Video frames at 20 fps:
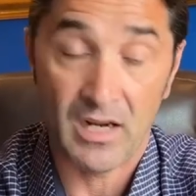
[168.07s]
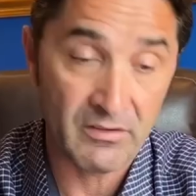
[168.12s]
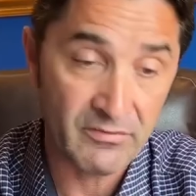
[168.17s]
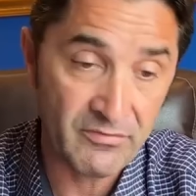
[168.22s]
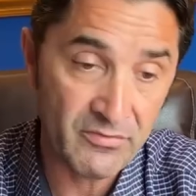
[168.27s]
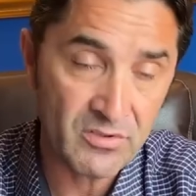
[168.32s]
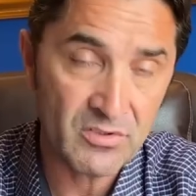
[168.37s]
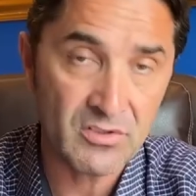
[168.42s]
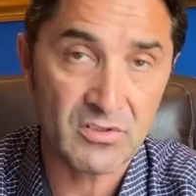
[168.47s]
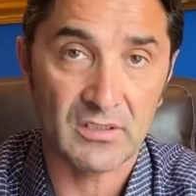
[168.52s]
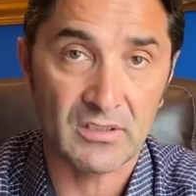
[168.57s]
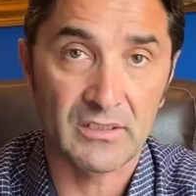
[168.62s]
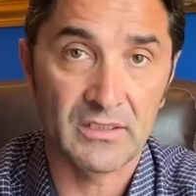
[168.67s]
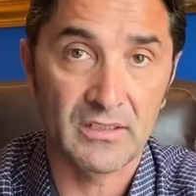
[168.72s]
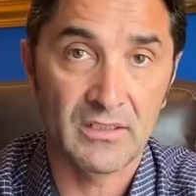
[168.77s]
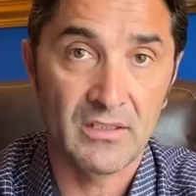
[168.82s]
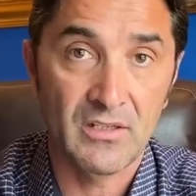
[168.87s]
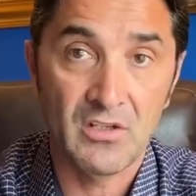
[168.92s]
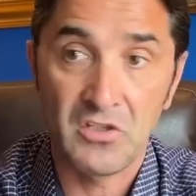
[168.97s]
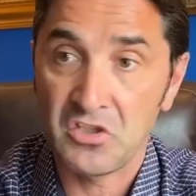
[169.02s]

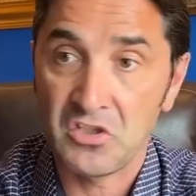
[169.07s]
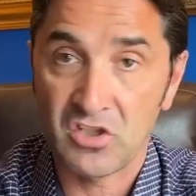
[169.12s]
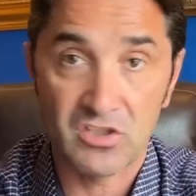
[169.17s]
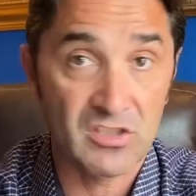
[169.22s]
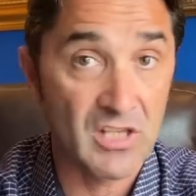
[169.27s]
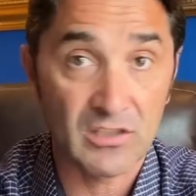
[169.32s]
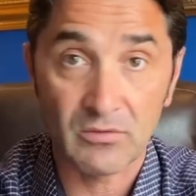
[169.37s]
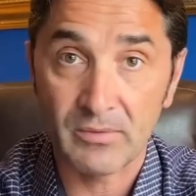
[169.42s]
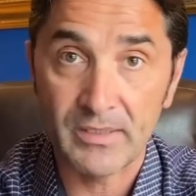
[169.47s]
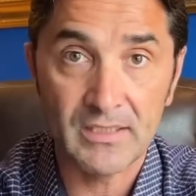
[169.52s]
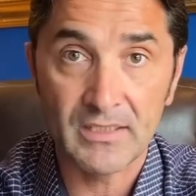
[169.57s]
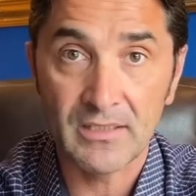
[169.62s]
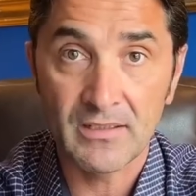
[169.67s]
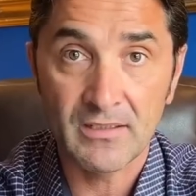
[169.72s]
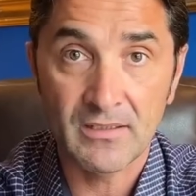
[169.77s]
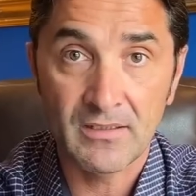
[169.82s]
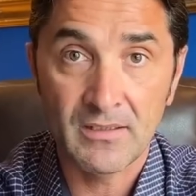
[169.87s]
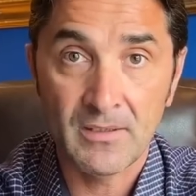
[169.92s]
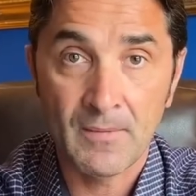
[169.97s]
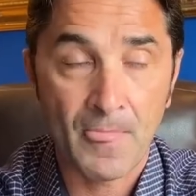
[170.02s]
Unfortunately, she's not ready.